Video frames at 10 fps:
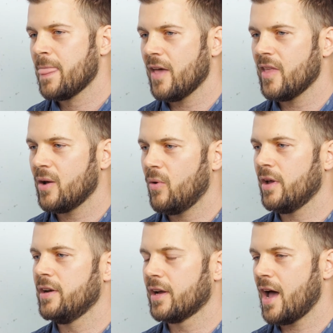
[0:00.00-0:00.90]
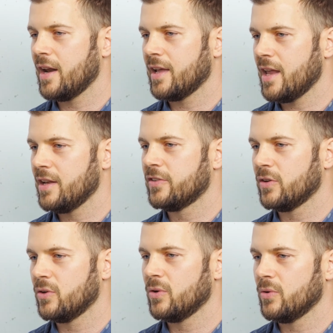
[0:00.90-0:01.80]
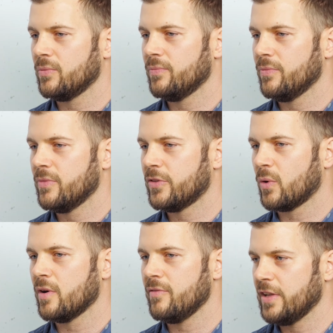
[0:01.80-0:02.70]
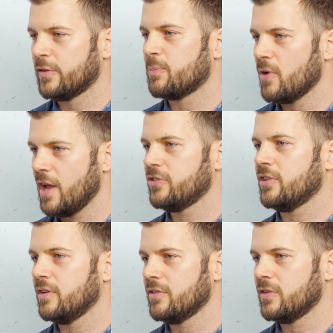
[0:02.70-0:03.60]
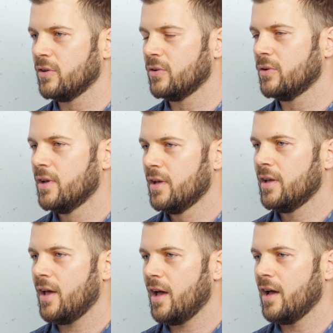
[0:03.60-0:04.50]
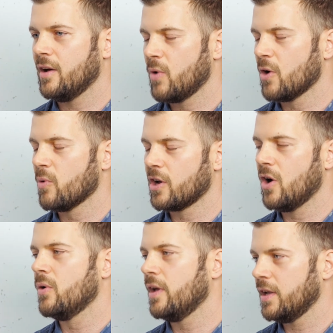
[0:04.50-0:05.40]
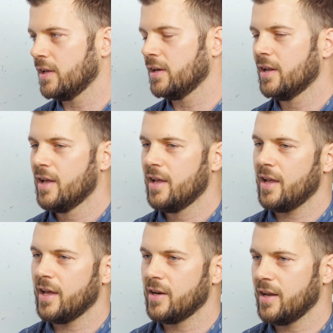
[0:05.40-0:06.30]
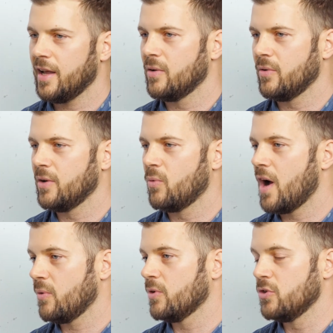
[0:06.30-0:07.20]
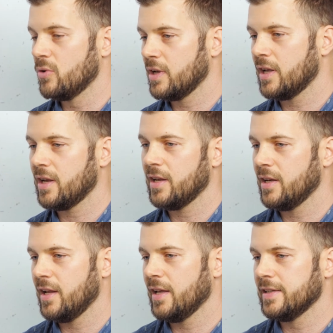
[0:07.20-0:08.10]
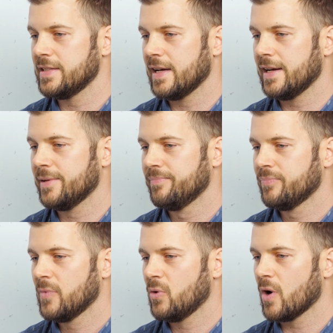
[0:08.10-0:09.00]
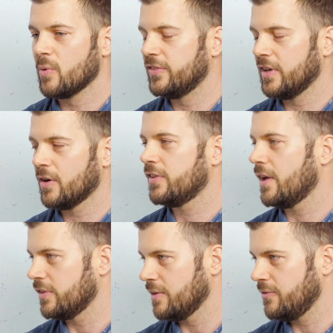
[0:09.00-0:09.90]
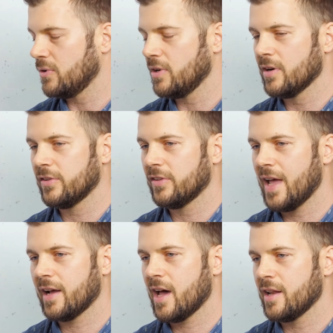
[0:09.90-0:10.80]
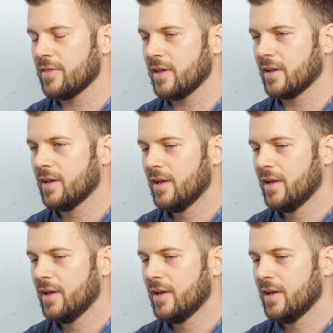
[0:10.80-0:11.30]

And then I wanted to kind of get into sort of inspiration to where we're going and why we're doing it and where we see ourselves in a few years and that kind of thing.